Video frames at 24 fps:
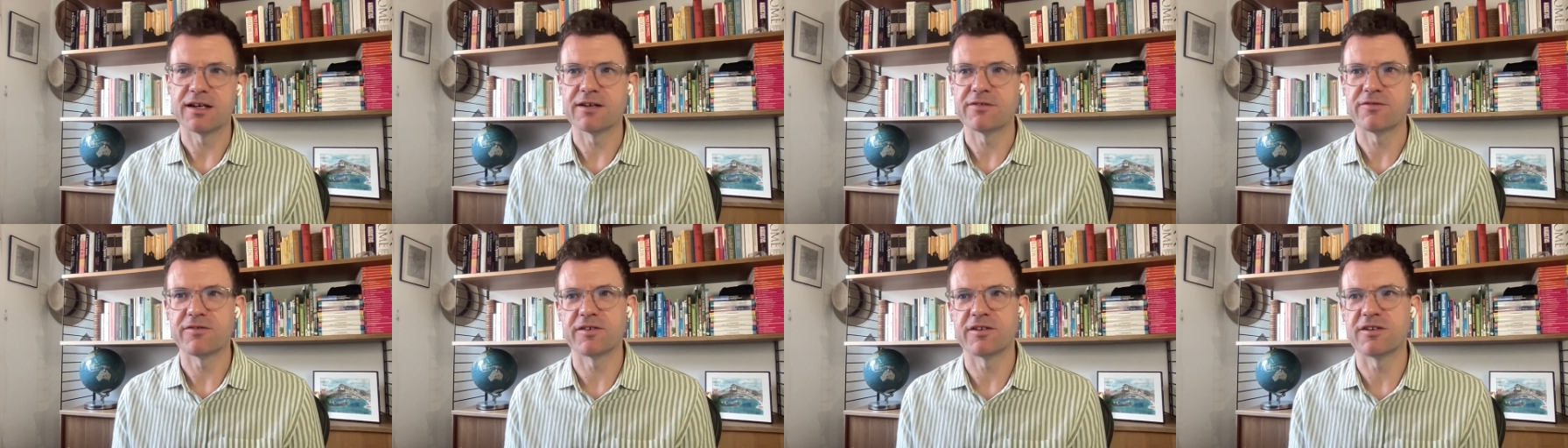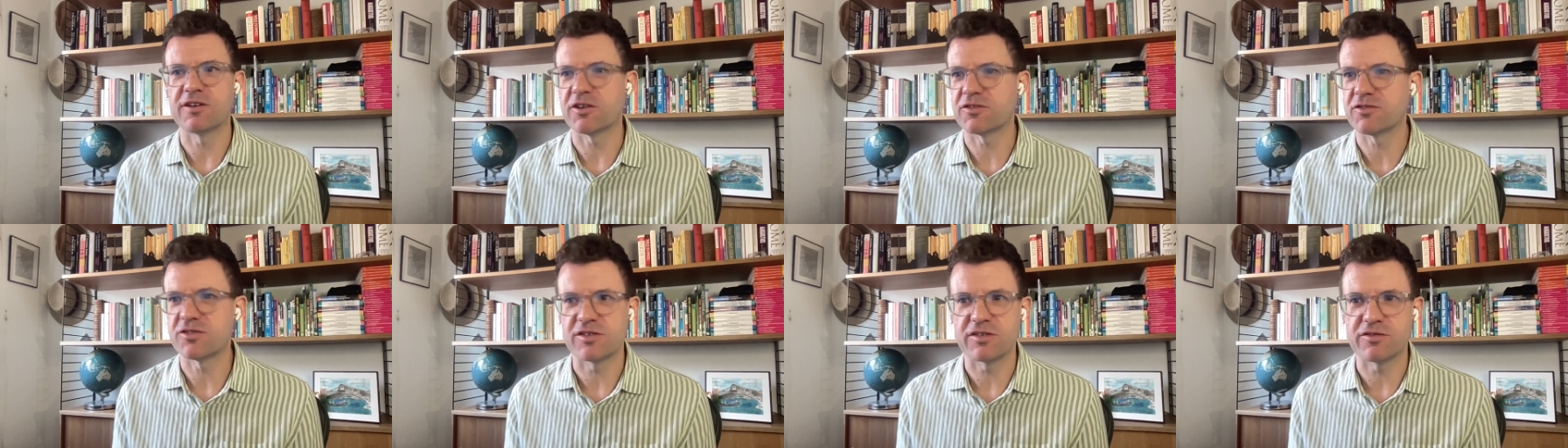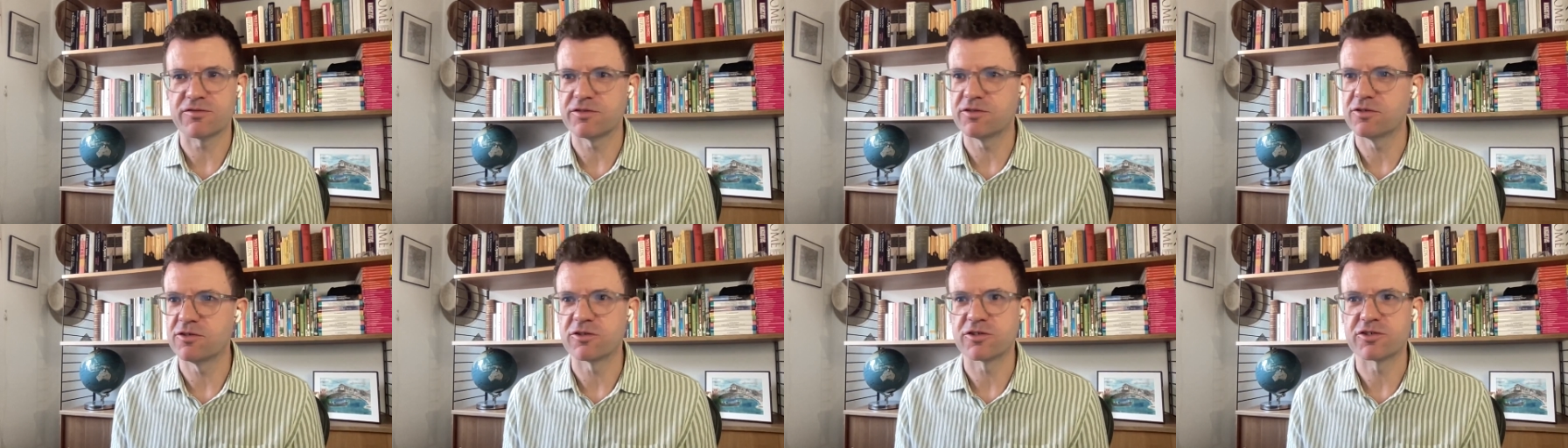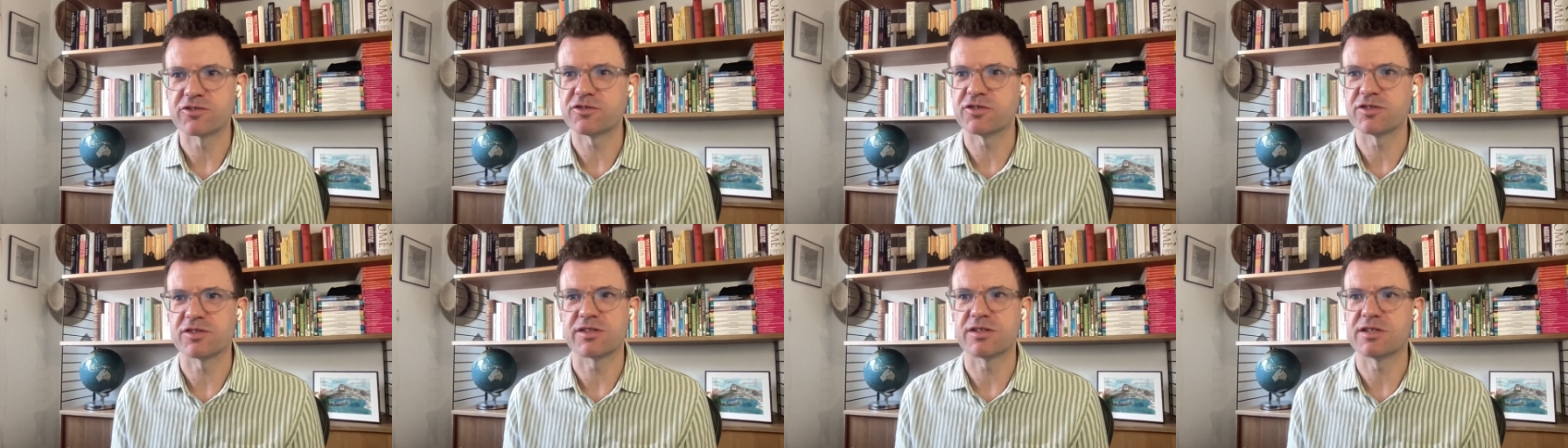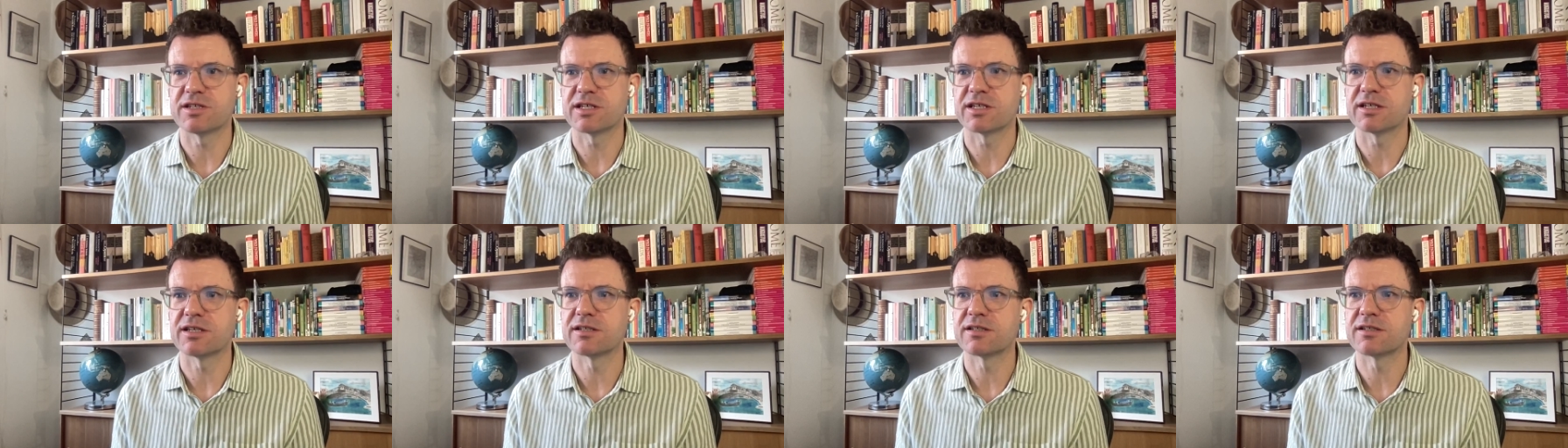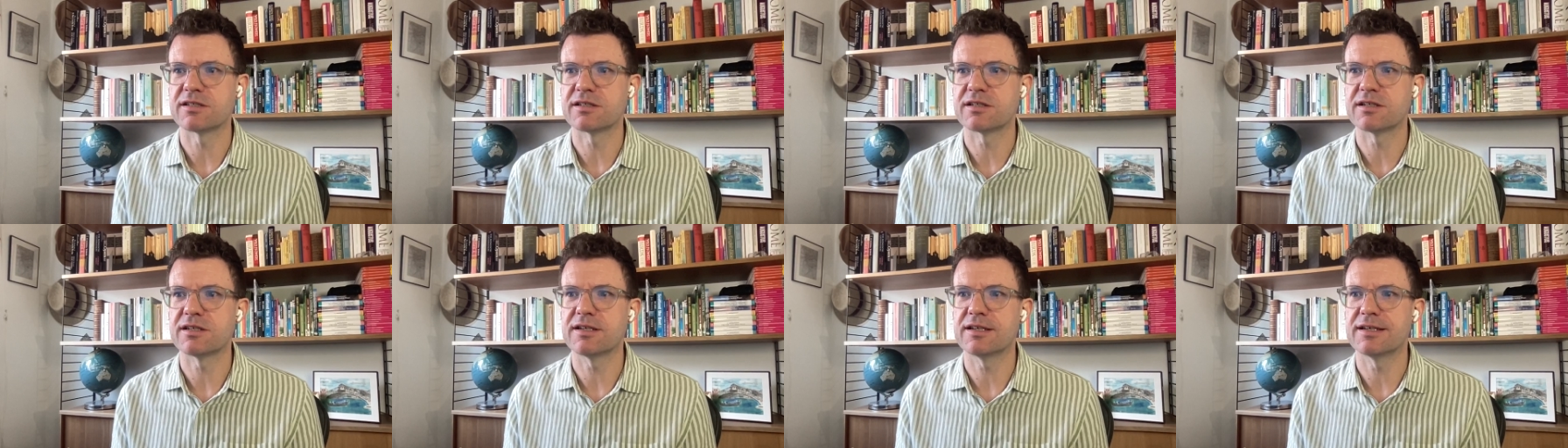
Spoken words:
for lots of different orchestras and things.